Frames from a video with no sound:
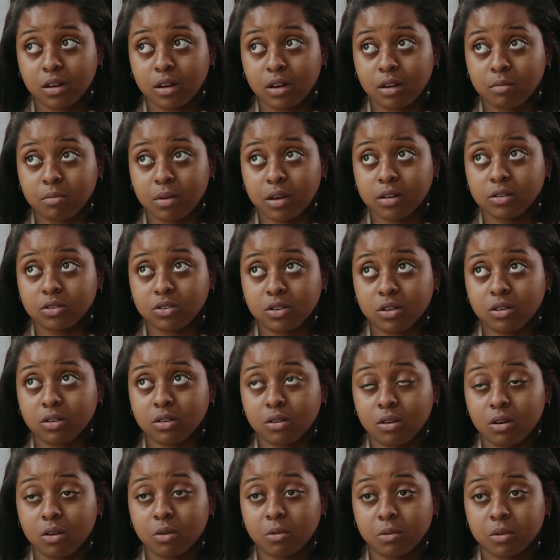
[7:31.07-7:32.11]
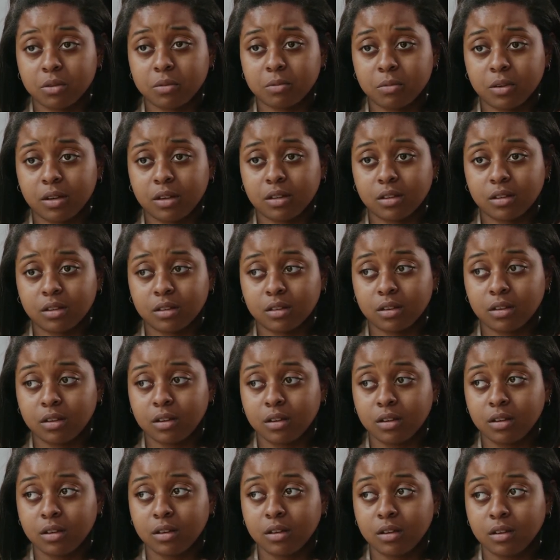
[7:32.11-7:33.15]
I bet she could go with me.
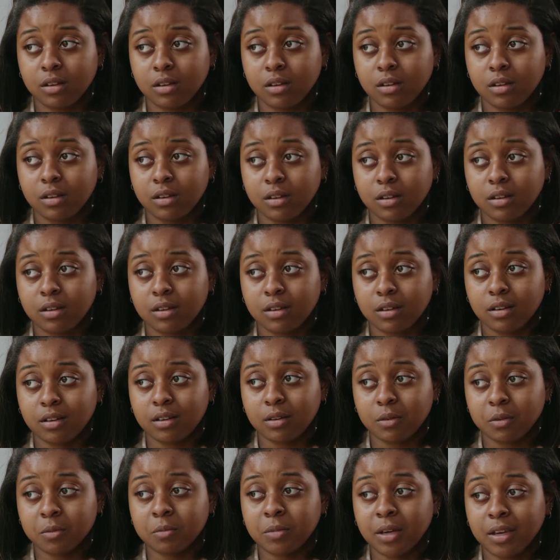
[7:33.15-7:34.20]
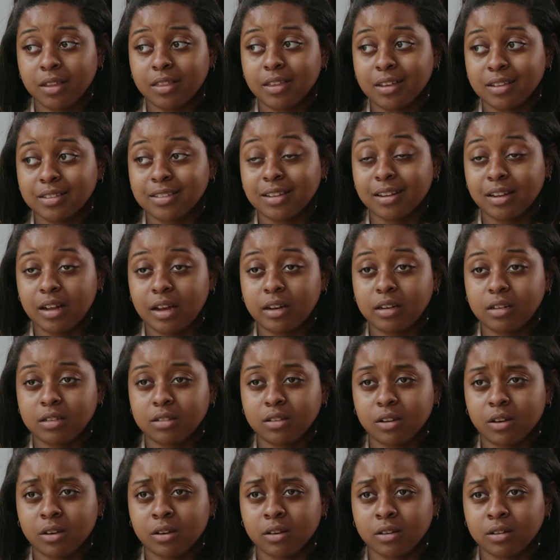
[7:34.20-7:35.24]
It would make things a lot
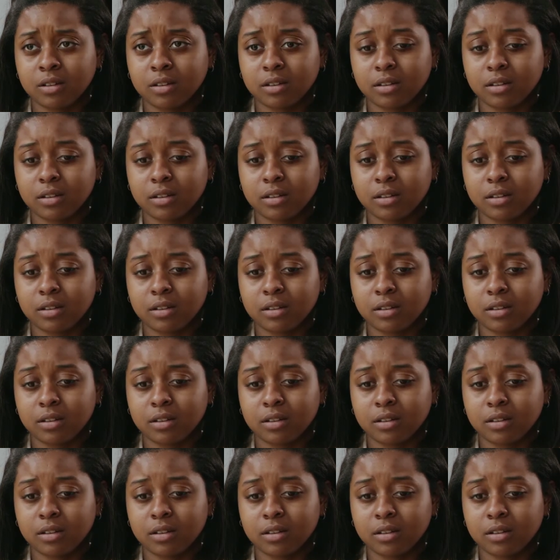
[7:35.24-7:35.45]
easier.